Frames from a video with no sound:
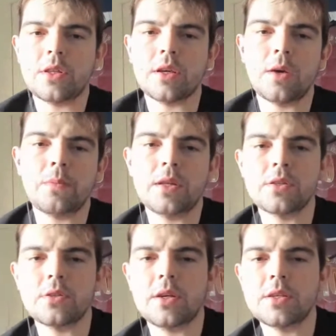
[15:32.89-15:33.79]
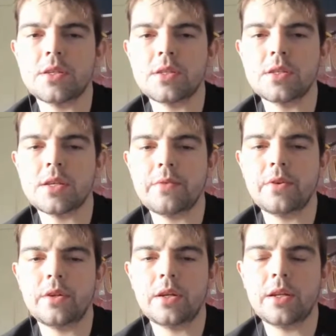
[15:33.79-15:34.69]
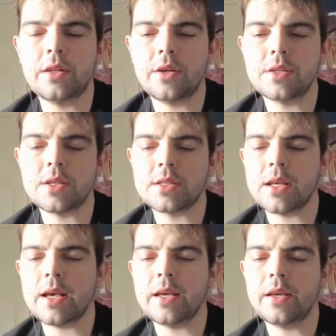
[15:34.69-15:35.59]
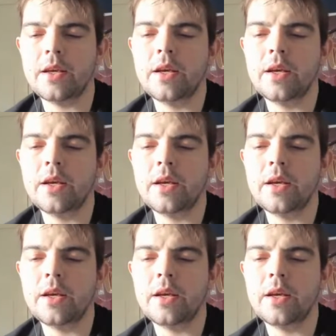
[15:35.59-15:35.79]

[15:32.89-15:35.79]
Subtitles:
didn't come out until 1967, and in 1968